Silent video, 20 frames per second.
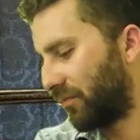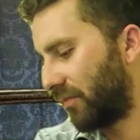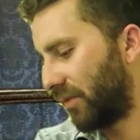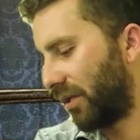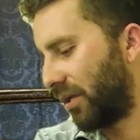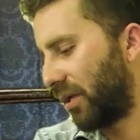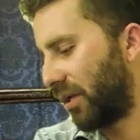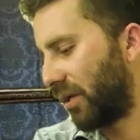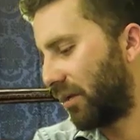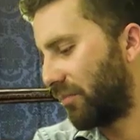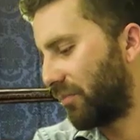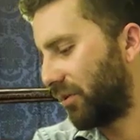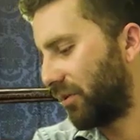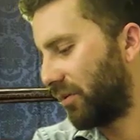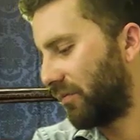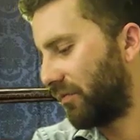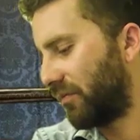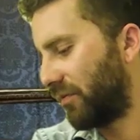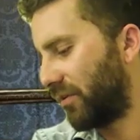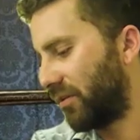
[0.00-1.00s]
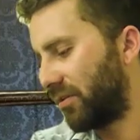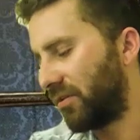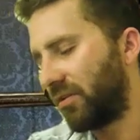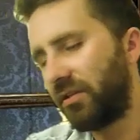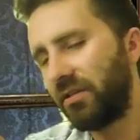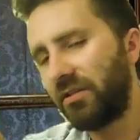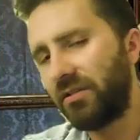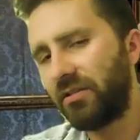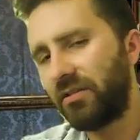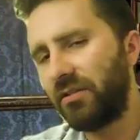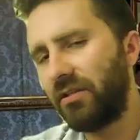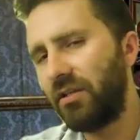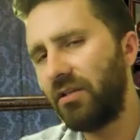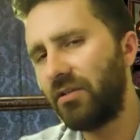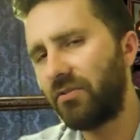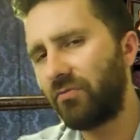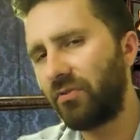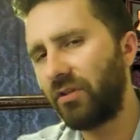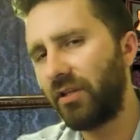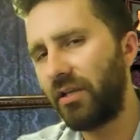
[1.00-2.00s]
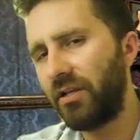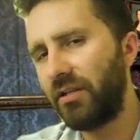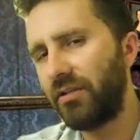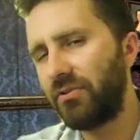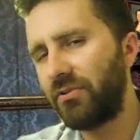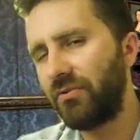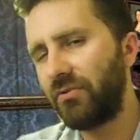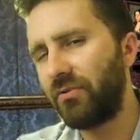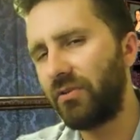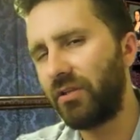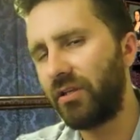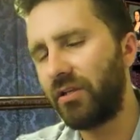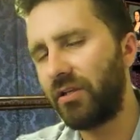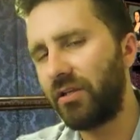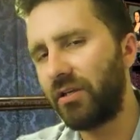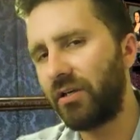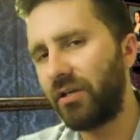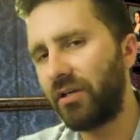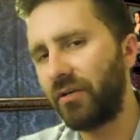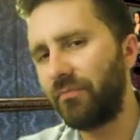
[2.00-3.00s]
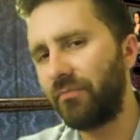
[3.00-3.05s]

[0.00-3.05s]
again, I believe he's related to the